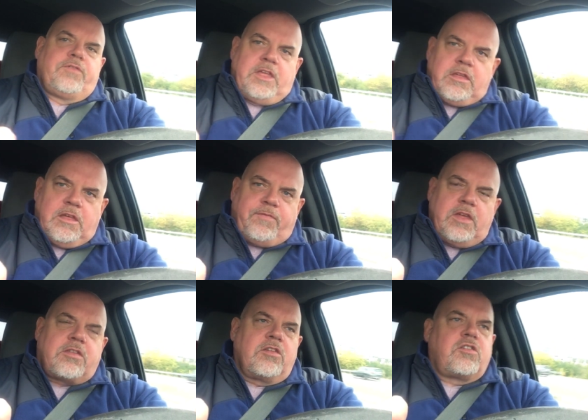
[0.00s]
if
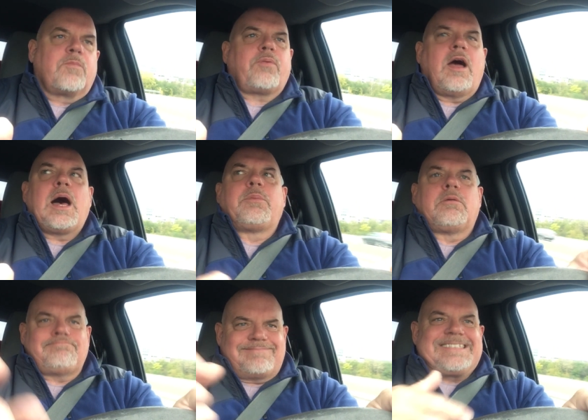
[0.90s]
this is your
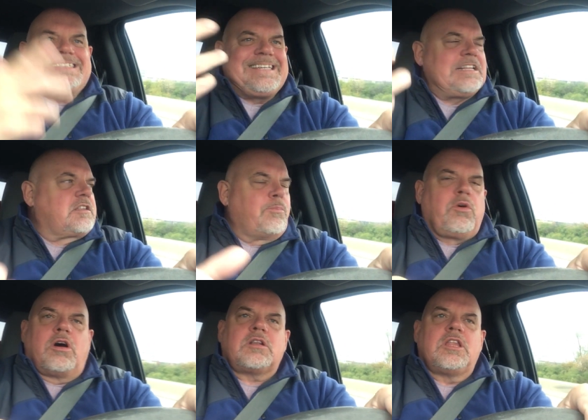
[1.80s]
problem, get the
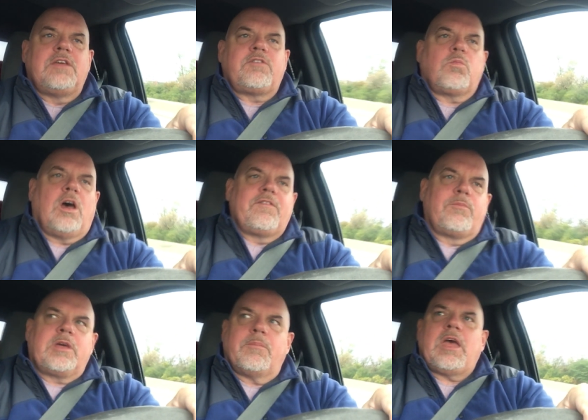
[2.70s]
book, leave your wife,
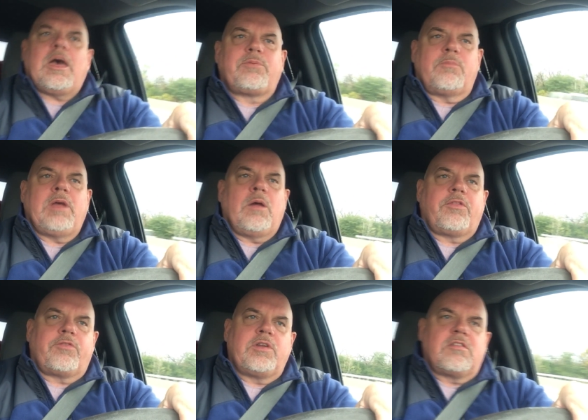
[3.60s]
and become a happier man
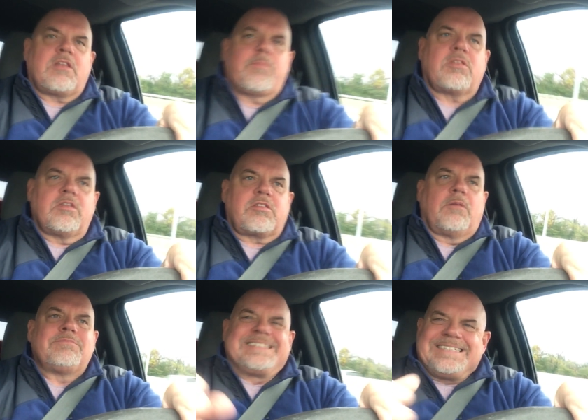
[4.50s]
with a three step
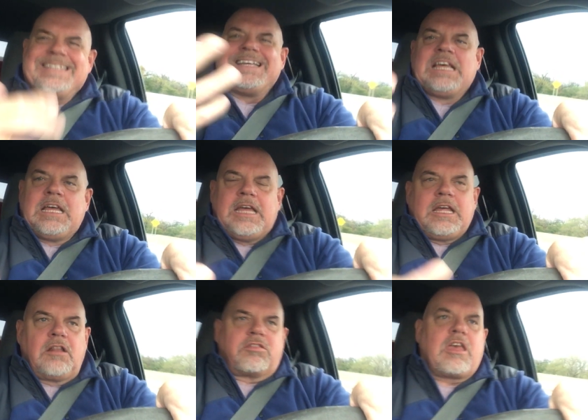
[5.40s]
system.
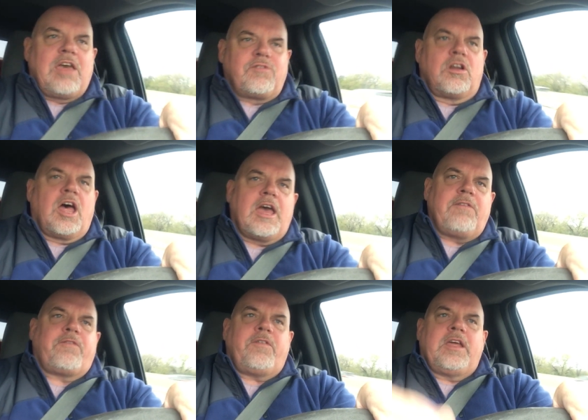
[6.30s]
It'll save your
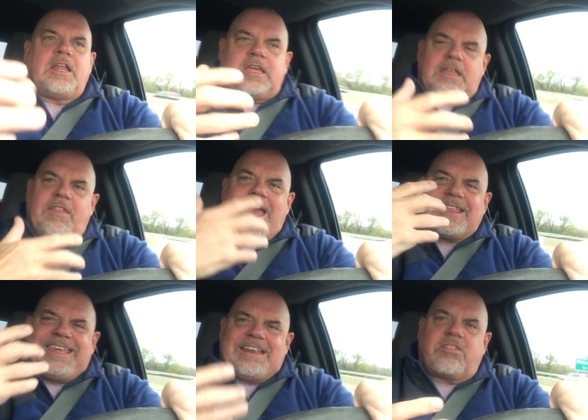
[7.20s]
life. And it,
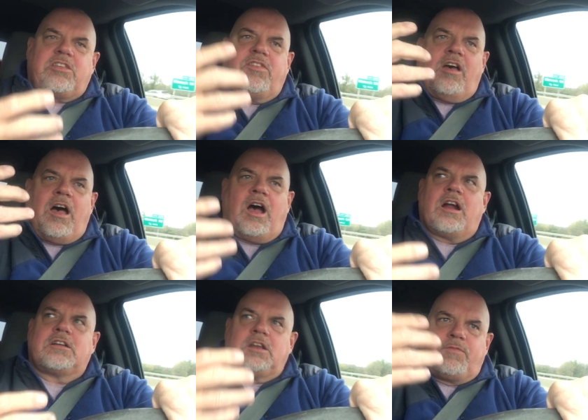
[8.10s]
that gets to the
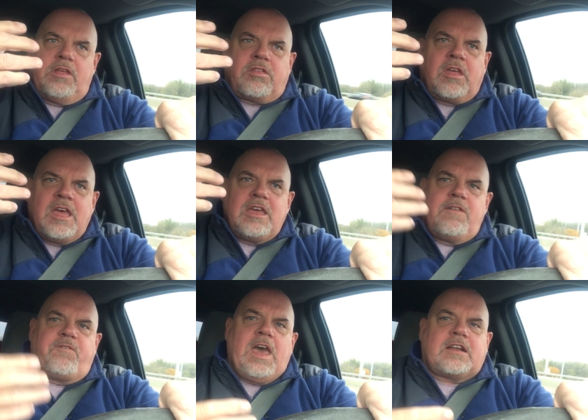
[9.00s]
heart of this
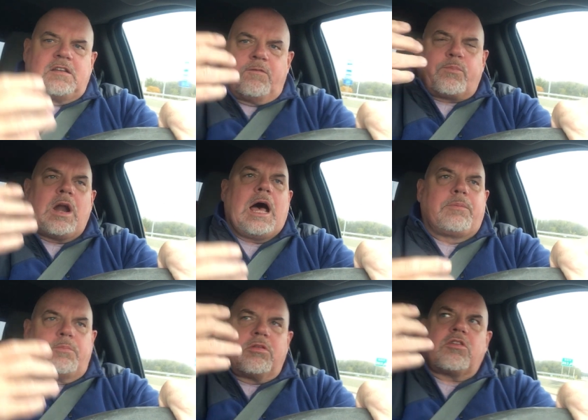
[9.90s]
effective
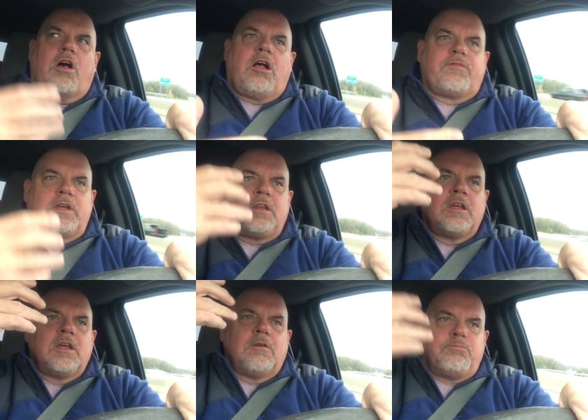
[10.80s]
problem solving
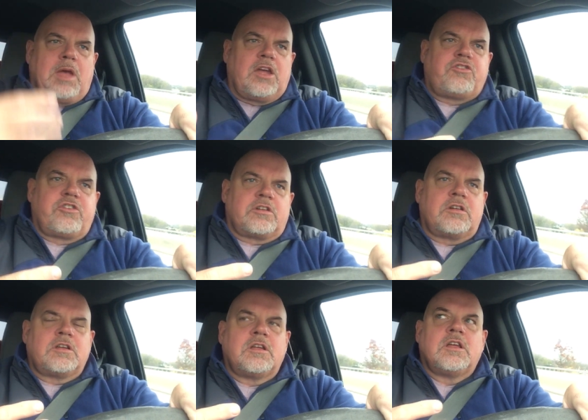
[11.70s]
measure
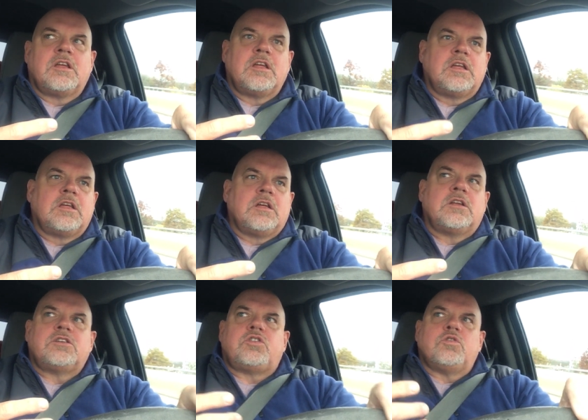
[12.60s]

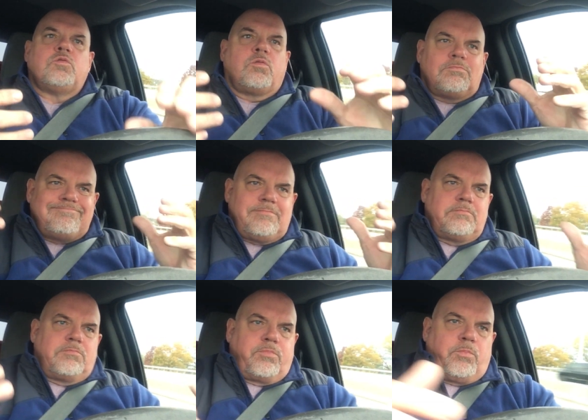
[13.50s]
to,
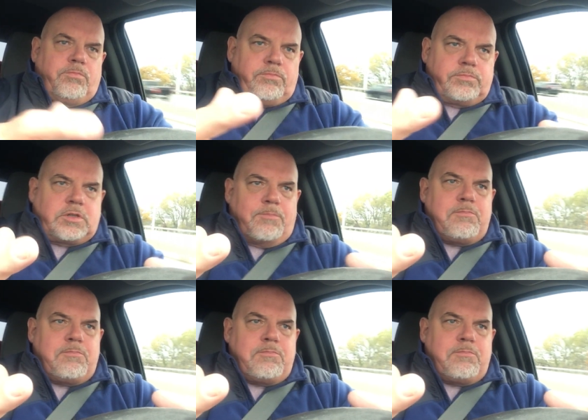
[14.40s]
to